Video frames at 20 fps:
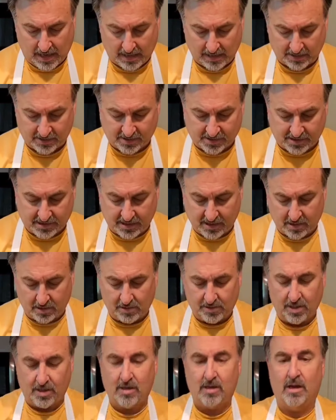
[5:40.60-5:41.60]
And it's
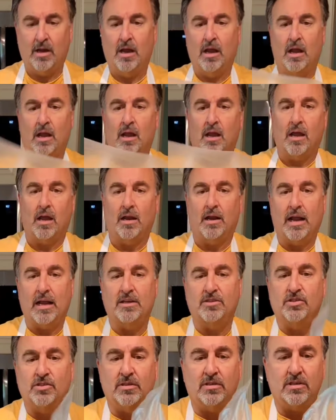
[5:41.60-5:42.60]
sealed. And
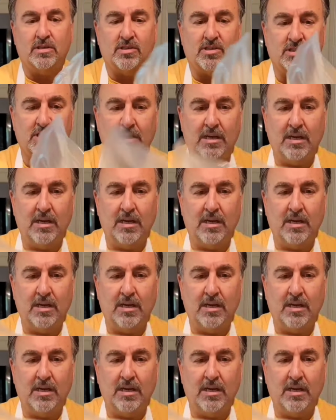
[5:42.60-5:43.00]
as you can